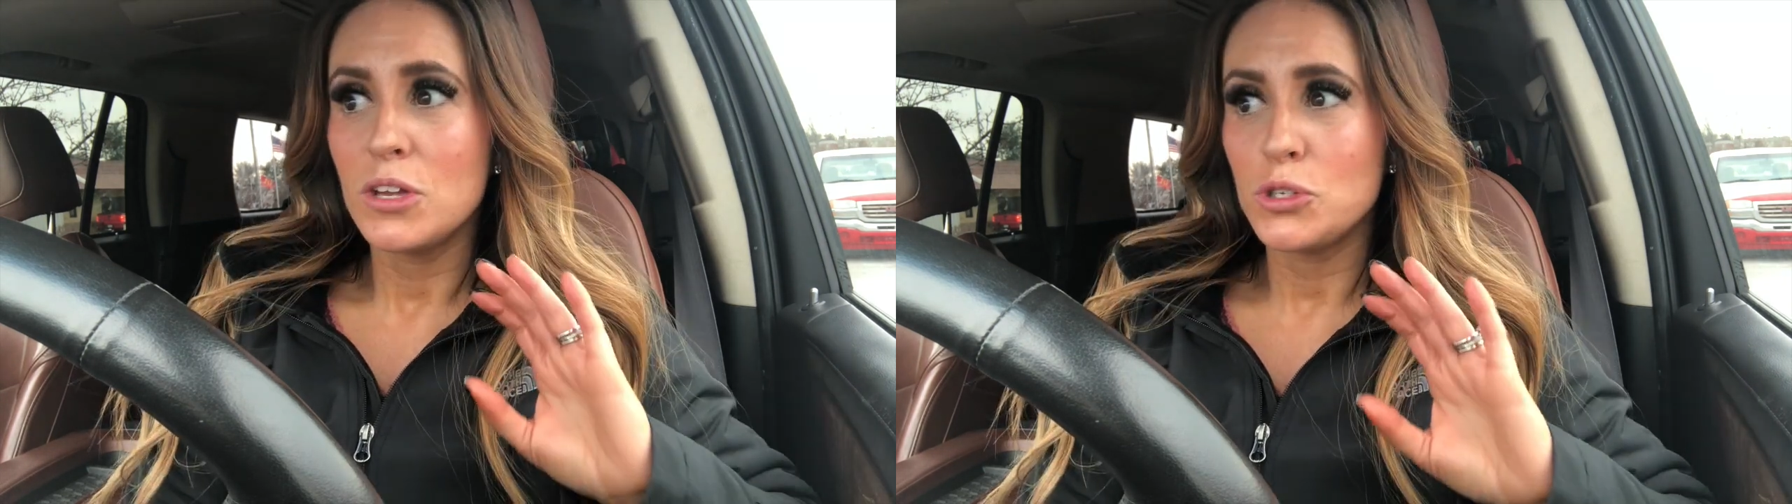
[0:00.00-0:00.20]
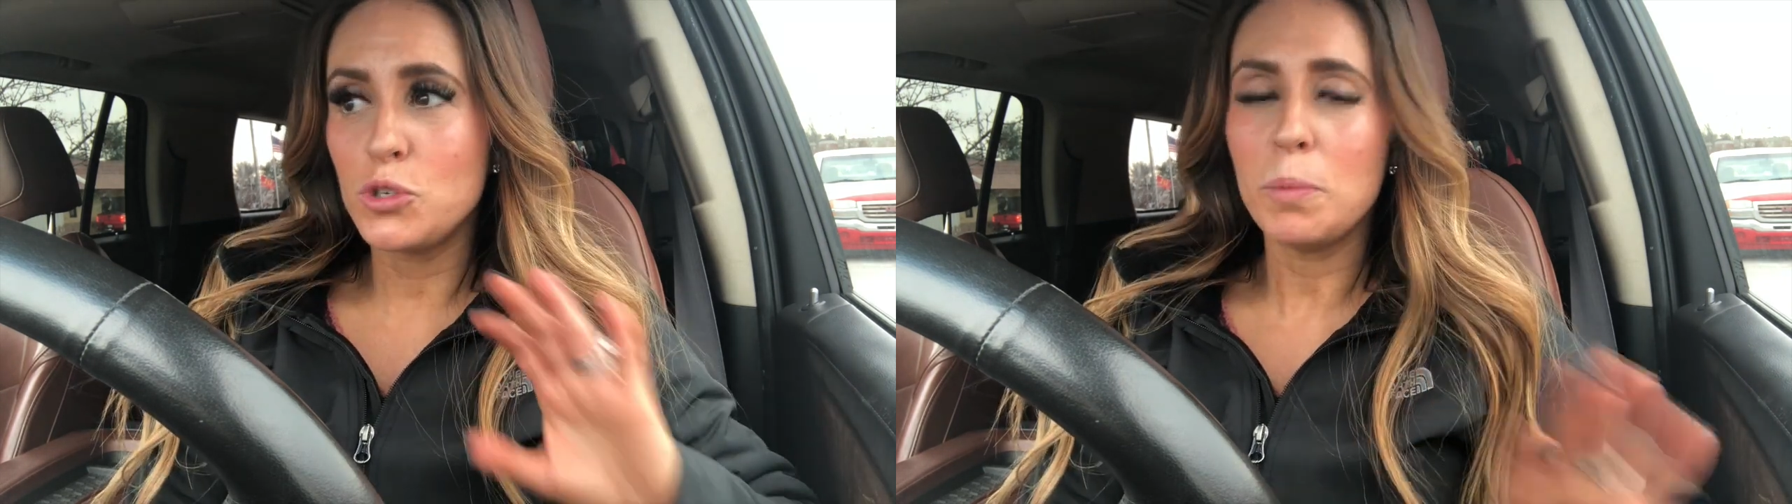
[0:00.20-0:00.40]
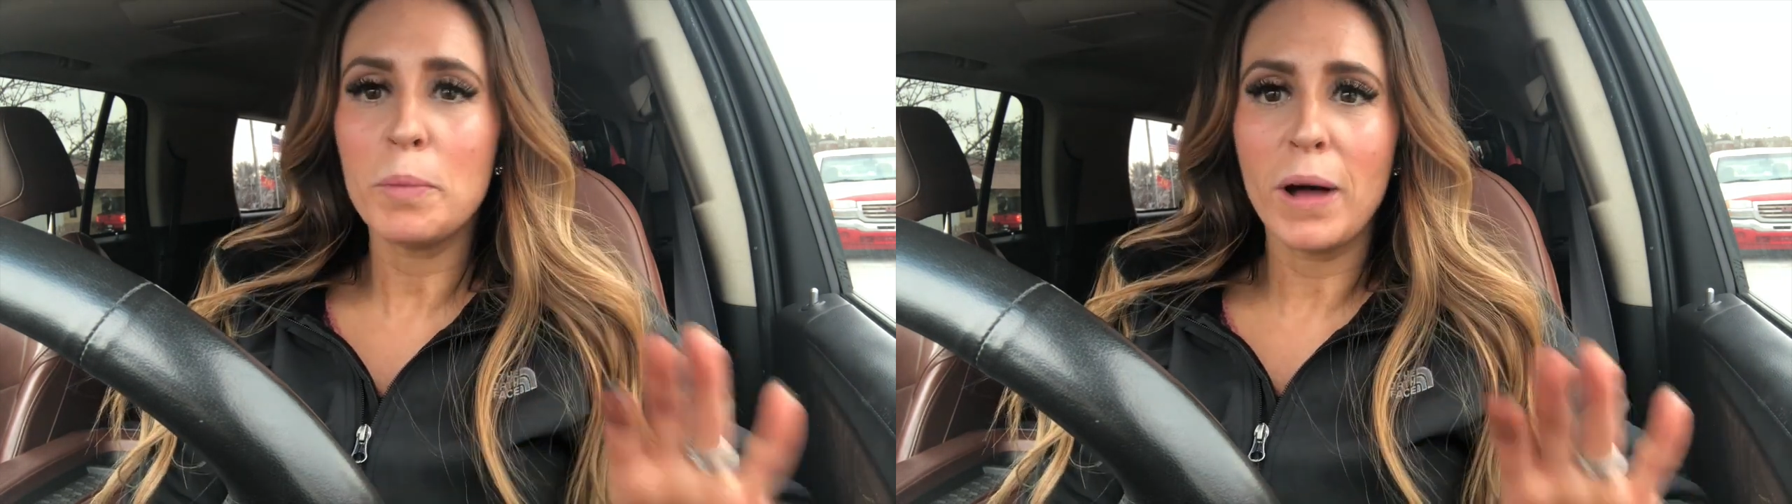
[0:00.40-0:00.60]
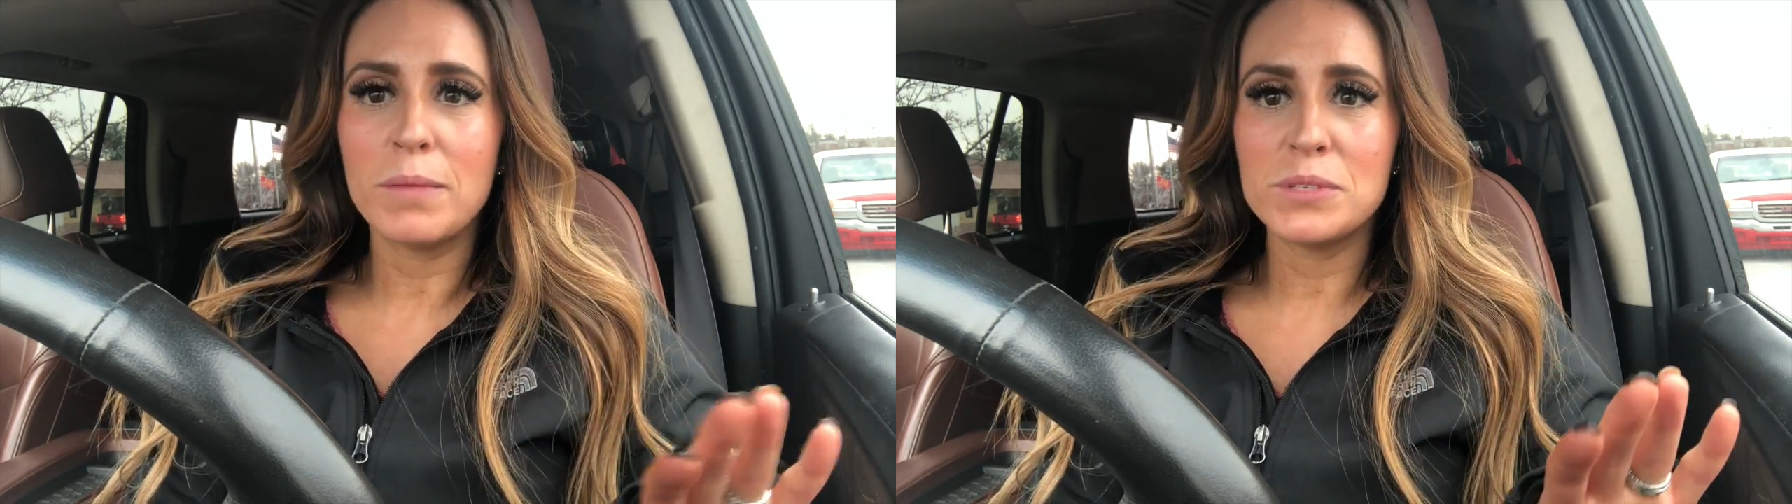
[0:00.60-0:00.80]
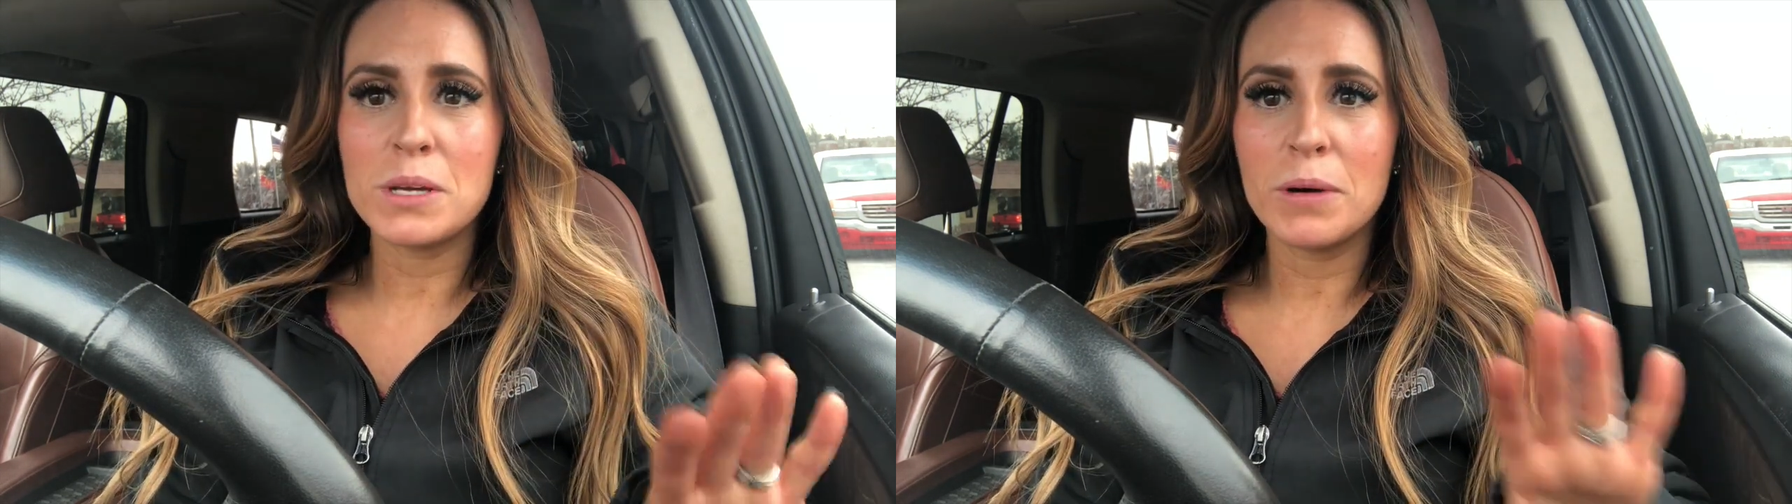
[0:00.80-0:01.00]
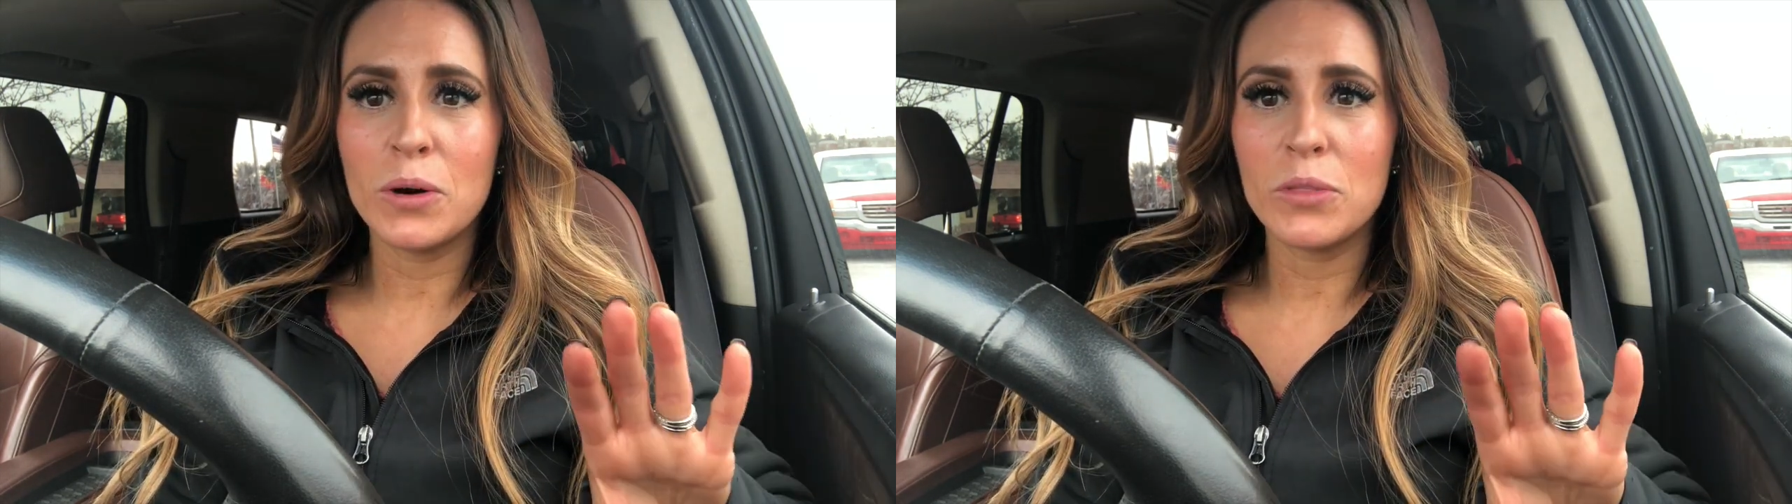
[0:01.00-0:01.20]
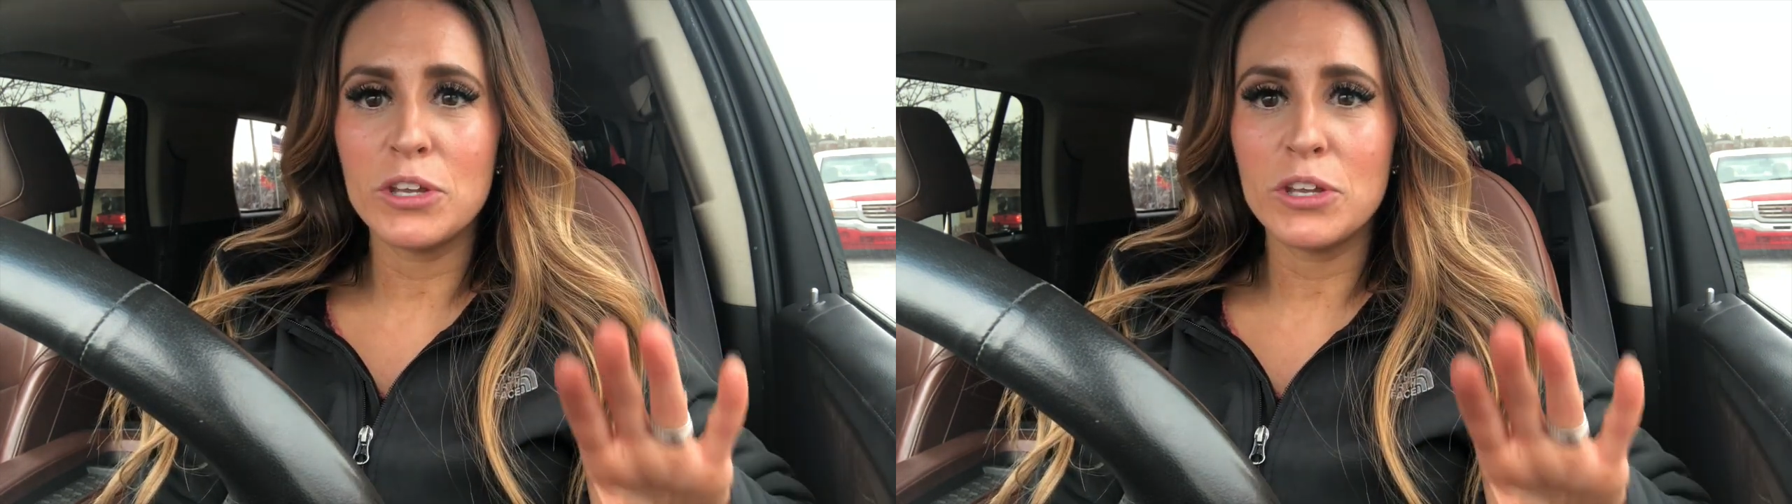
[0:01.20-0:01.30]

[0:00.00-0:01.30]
super pumped about